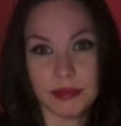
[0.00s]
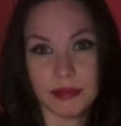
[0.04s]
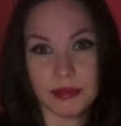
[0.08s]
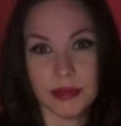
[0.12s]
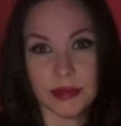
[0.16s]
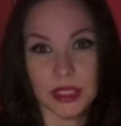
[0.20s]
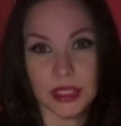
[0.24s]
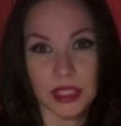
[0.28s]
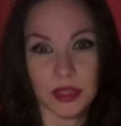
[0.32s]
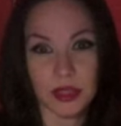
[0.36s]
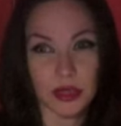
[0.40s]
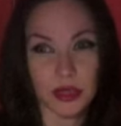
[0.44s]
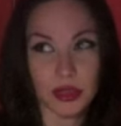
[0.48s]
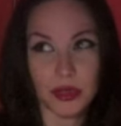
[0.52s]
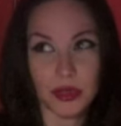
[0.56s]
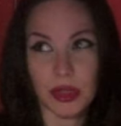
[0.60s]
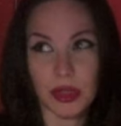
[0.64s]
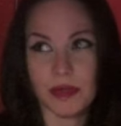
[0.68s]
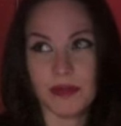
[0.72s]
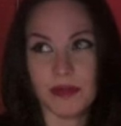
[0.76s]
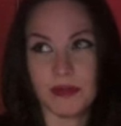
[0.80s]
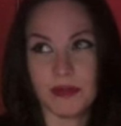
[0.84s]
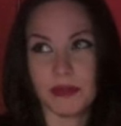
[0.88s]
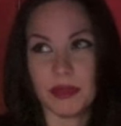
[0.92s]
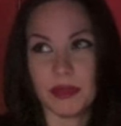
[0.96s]
You know, you
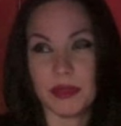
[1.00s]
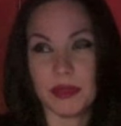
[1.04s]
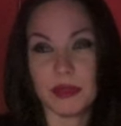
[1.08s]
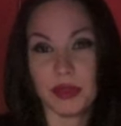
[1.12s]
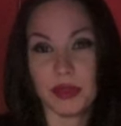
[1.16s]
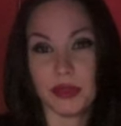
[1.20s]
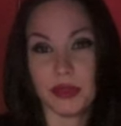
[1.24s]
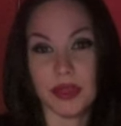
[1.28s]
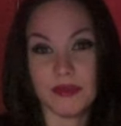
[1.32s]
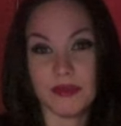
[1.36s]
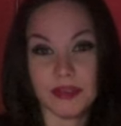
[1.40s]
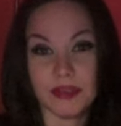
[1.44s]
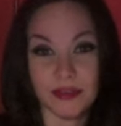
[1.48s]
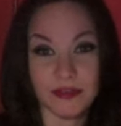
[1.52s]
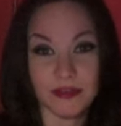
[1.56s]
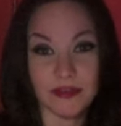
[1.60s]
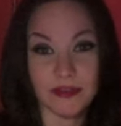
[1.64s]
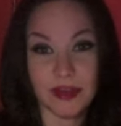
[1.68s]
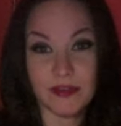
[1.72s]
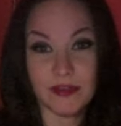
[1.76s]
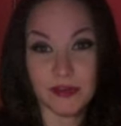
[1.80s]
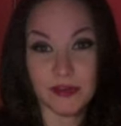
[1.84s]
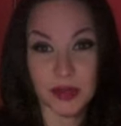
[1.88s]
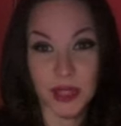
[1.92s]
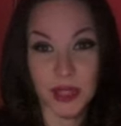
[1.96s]
love, maybe you love to
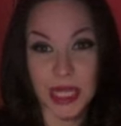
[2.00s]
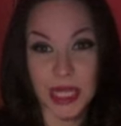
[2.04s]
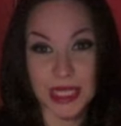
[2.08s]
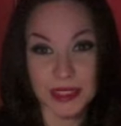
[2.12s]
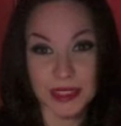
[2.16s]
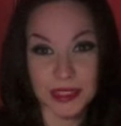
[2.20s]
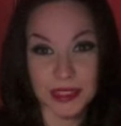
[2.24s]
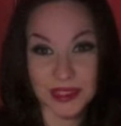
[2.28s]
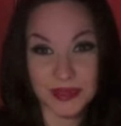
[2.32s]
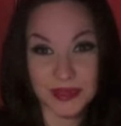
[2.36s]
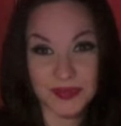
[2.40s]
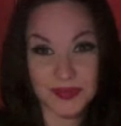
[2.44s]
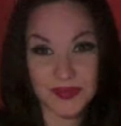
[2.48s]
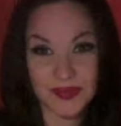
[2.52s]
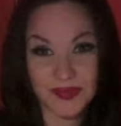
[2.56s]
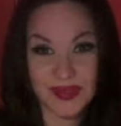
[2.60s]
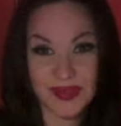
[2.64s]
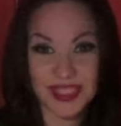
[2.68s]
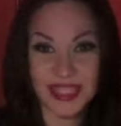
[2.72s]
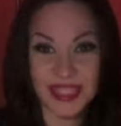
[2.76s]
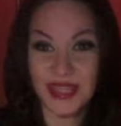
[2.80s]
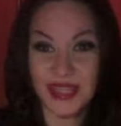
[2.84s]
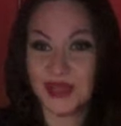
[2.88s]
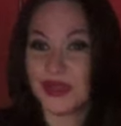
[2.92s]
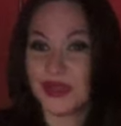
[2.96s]
fluff your nest.
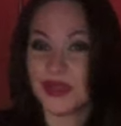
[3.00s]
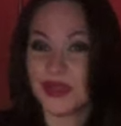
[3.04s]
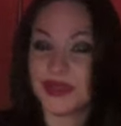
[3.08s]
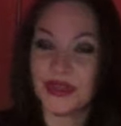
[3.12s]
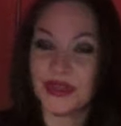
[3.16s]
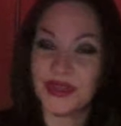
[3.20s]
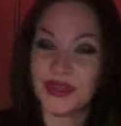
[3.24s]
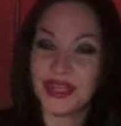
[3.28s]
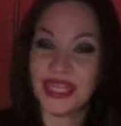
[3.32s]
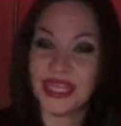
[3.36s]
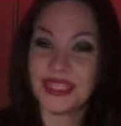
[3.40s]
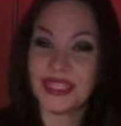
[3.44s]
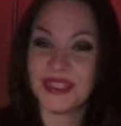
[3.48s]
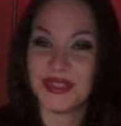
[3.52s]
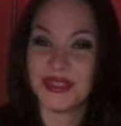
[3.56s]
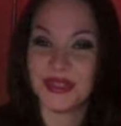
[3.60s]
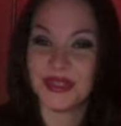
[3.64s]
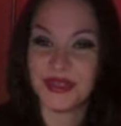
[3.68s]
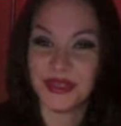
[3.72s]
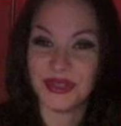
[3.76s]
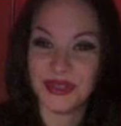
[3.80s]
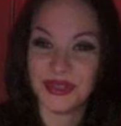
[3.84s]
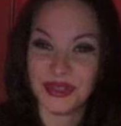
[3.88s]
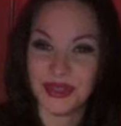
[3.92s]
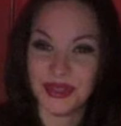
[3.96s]
You know, your
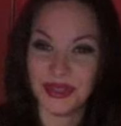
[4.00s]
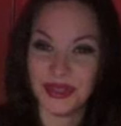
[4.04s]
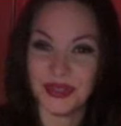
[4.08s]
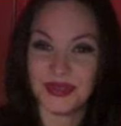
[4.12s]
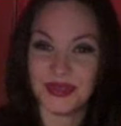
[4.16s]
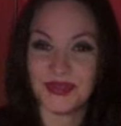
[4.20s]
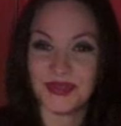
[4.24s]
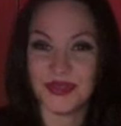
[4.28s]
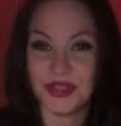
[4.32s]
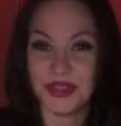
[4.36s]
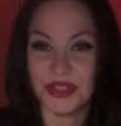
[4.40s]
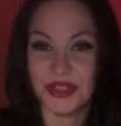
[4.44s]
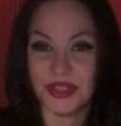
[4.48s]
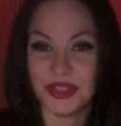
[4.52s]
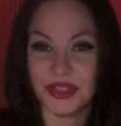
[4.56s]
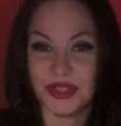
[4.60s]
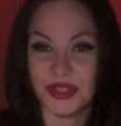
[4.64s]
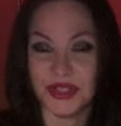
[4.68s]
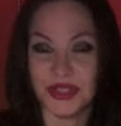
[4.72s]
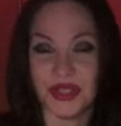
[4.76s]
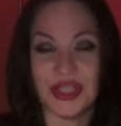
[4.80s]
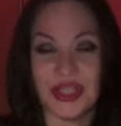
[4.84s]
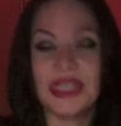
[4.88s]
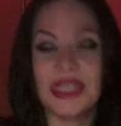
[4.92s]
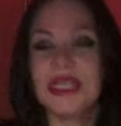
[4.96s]
nesters, you know, for
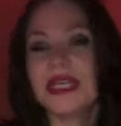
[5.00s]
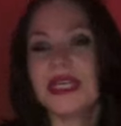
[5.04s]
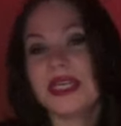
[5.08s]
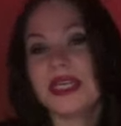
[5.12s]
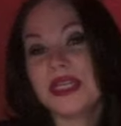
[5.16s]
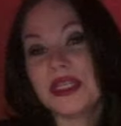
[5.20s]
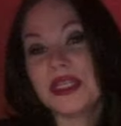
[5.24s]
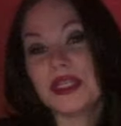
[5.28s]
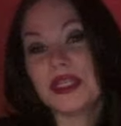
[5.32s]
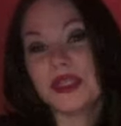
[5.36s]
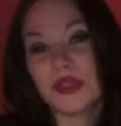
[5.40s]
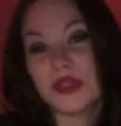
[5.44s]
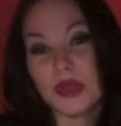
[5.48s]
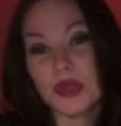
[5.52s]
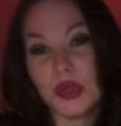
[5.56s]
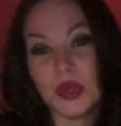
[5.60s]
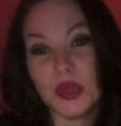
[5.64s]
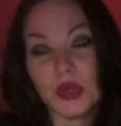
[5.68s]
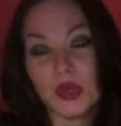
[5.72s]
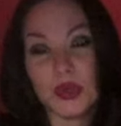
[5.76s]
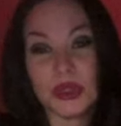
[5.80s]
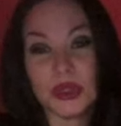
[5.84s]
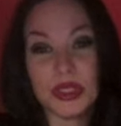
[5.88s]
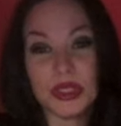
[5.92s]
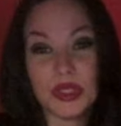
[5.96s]
sure.
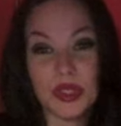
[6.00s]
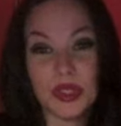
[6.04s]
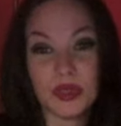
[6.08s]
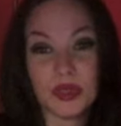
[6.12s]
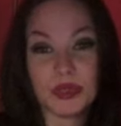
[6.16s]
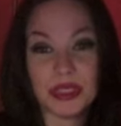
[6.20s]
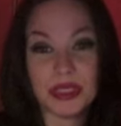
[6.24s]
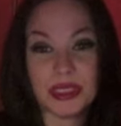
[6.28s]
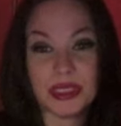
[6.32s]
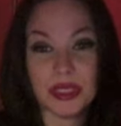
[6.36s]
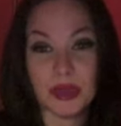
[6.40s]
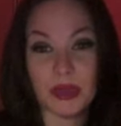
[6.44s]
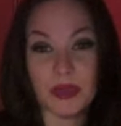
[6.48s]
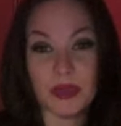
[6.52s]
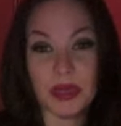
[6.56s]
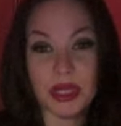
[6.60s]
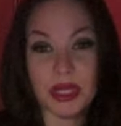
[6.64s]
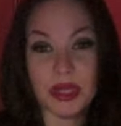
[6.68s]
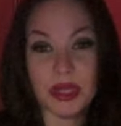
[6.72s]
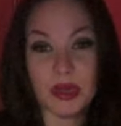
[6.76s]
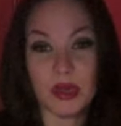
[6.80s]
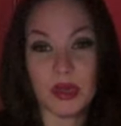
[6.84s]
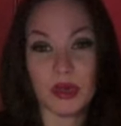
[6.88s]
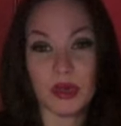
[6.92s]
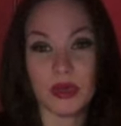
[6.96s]
So this could be
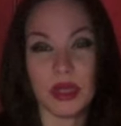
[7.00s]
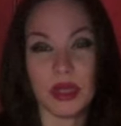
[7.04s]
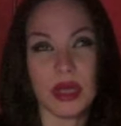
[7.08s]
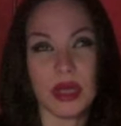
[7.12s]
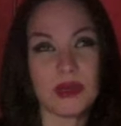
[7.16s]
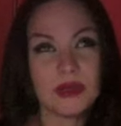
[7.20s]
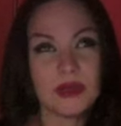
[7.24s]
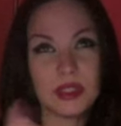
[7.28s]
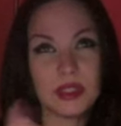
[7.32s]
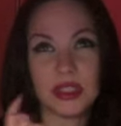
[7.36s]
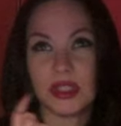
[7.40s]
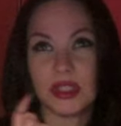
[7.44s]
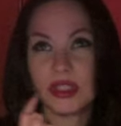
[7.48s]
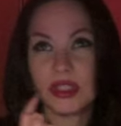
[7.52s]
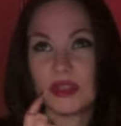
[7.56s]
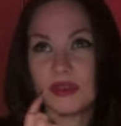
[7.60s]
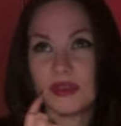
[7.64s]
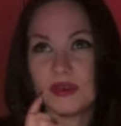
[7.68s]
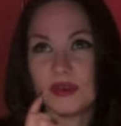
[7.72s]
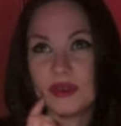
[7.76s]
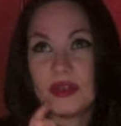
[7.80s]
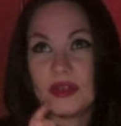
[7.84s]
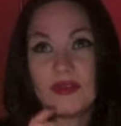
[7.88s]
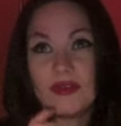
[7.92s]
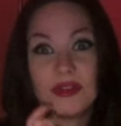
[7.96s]
somebody who loves just to,
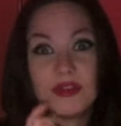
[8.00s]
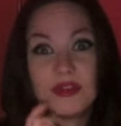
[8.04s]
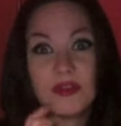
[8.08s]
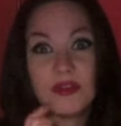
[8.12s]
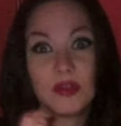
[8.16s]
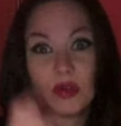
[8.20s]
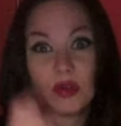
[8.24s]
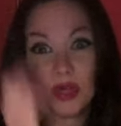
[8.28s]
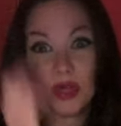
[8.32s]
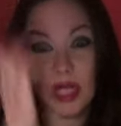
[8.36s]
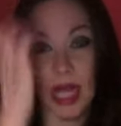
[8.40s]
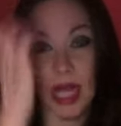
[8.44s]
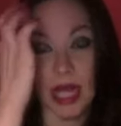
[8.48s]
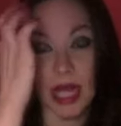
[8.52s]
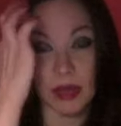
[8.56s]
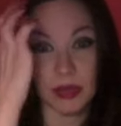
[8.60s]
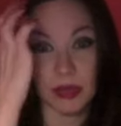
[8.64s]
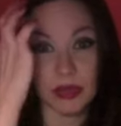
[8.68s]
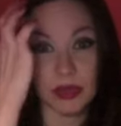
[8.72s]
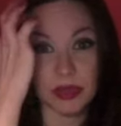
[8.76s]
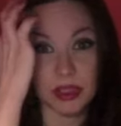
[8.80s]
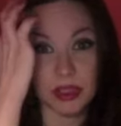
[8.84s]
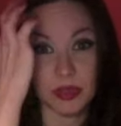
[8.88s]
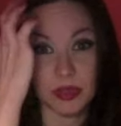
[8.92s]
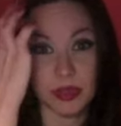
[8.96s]
even if you're a guy
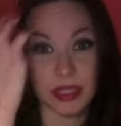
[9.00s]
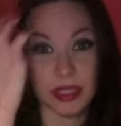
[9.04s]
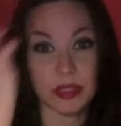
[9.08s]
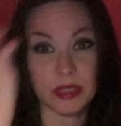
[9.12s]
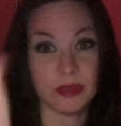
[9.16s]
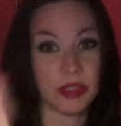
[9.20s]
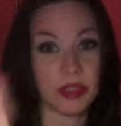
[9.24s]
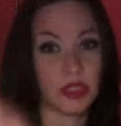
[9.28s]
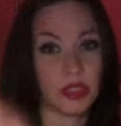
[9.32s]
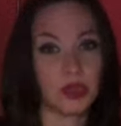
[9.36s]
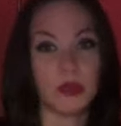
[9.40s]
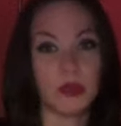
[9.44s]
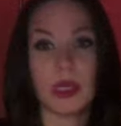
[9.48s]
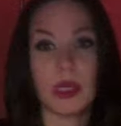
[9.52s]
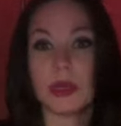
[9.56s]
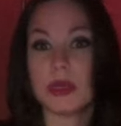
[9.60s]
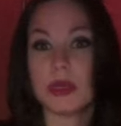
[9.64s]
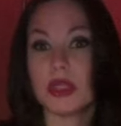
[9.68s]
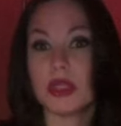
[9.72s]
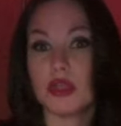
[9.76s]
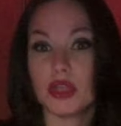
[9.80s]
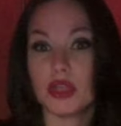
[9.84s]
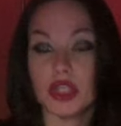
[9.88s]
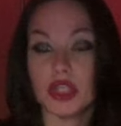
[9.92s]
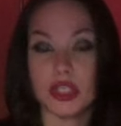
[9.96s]
with this placement, you maybe
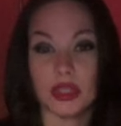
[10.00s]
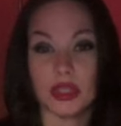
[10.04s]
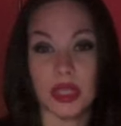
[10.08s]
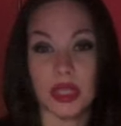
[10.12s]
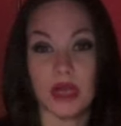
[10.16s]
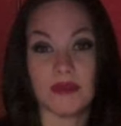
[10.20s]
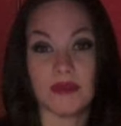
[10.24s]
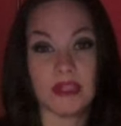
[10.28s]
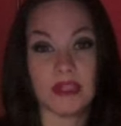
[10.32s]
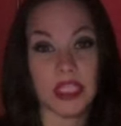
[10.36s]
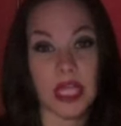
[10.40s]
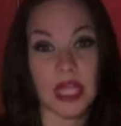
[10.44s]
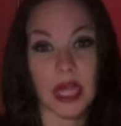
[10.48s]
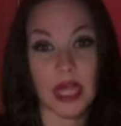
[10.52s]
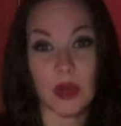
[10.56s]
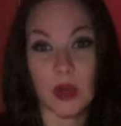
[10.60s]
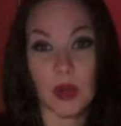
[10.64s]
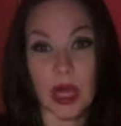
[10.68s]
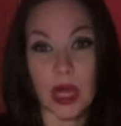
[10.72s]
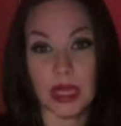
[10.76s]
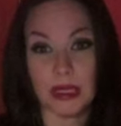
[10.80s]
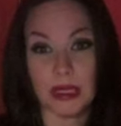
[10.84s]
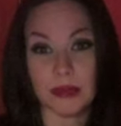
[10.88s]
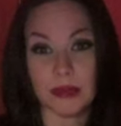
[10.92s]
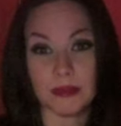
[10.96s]
you just love
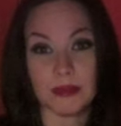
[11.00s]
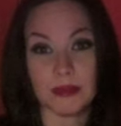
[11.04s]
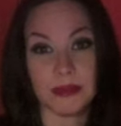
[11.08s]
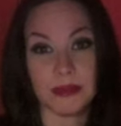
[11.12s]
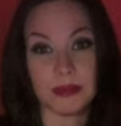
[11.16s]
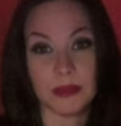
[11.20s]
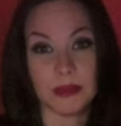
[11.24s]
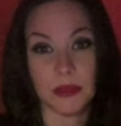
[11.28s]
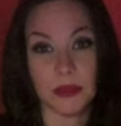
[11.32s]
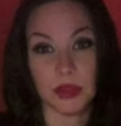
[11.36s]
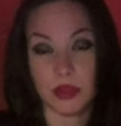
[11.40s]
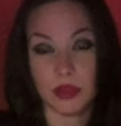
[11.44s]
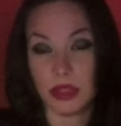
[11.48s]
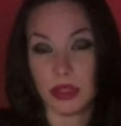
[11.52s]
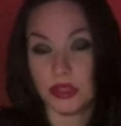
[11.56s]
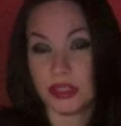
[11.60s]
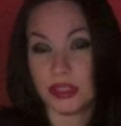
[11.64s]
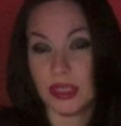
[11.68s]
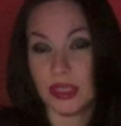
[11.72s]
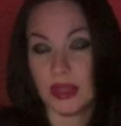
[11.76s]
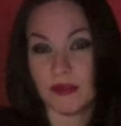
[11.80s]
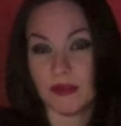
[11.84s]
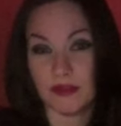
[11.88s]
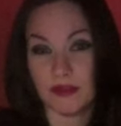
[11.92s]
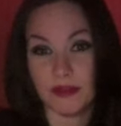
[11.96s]
DIY, do it
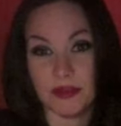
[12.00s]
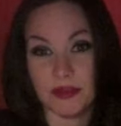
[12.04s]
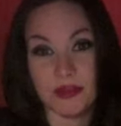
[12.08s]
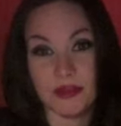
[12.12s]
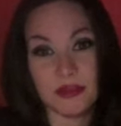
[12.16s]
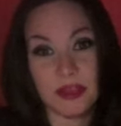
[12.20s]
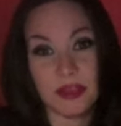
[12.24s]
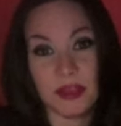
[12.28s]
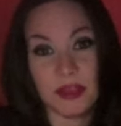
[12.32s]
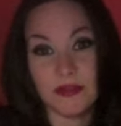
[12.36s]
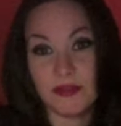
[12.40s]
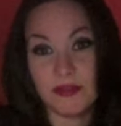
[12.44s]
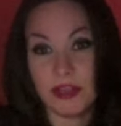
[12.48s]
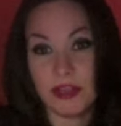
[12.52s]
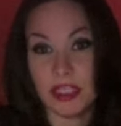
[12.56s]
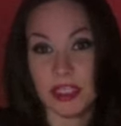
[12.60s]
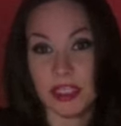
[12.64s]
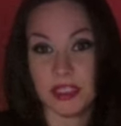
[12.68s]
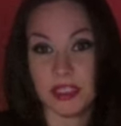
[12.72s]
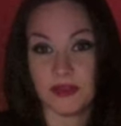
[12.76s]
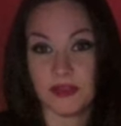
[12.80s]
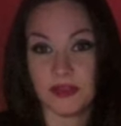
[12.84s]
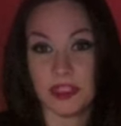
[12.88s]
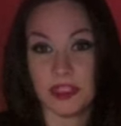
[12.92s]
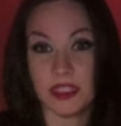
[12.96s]
yourself, love
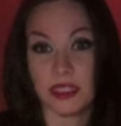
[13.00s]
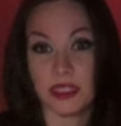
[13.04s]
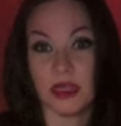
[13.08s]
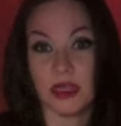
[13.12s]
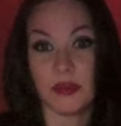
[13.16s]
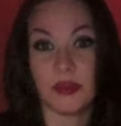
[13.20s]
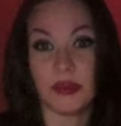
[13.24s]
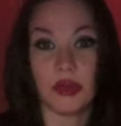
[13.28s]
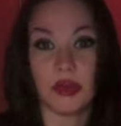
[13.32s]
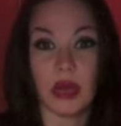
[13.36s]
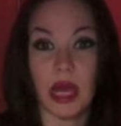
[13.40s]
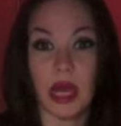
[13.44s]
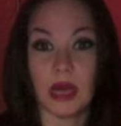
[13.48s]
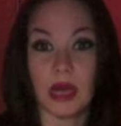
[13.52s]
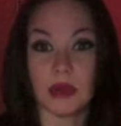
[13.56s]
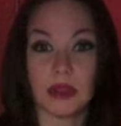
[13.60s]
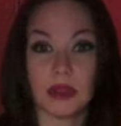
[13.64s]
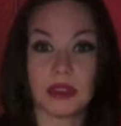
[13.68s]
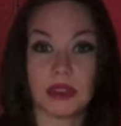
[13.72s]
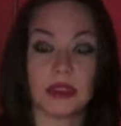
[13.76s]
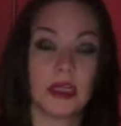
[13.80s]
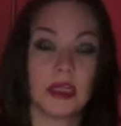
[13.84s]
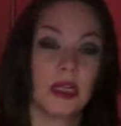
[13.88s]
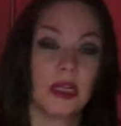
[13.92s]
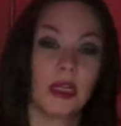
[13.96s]
fixing up your
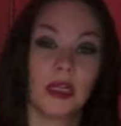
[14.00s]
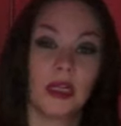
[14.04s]
house.